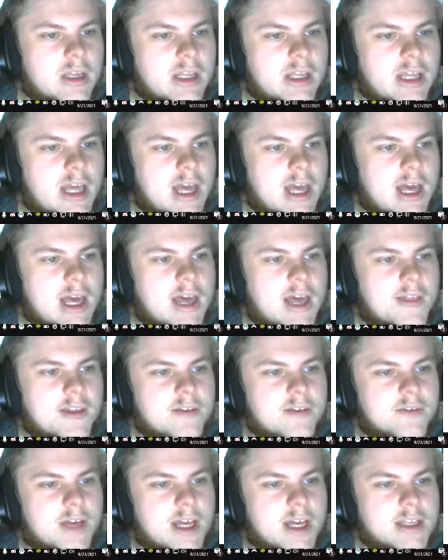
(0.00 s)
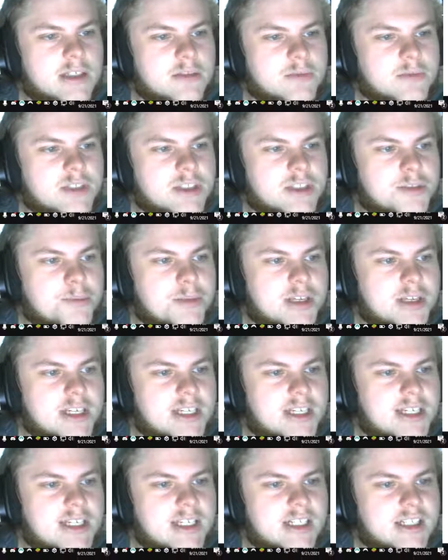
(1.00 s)
Yeah, they've got some
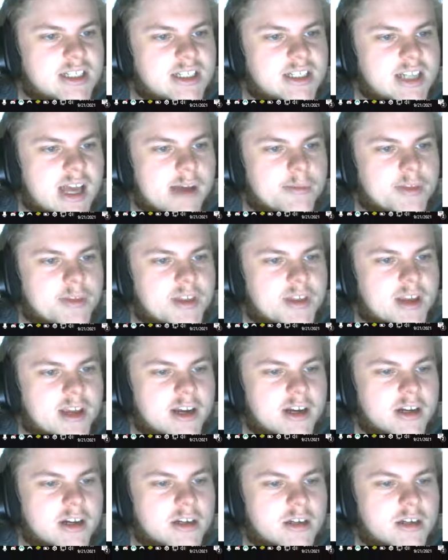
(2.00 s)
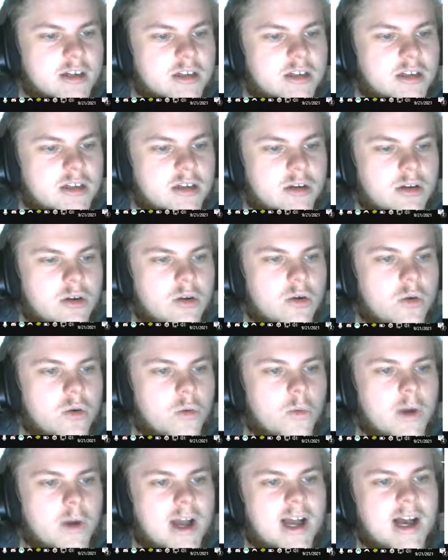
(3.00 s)
speed depth here.
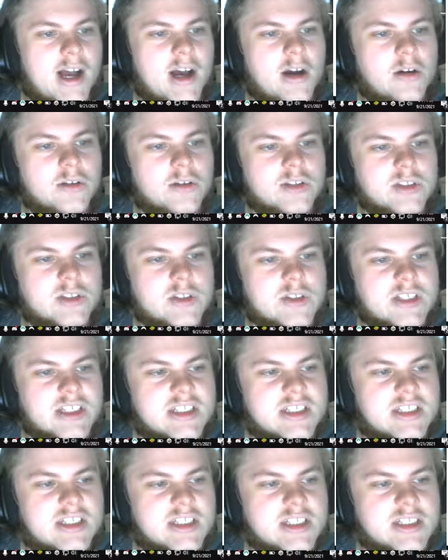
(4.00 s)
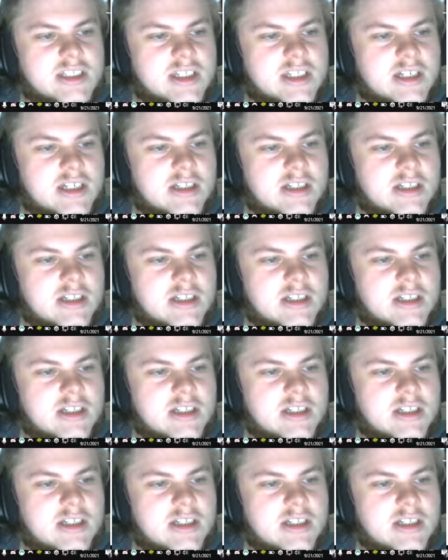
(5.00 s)
Wow, so this is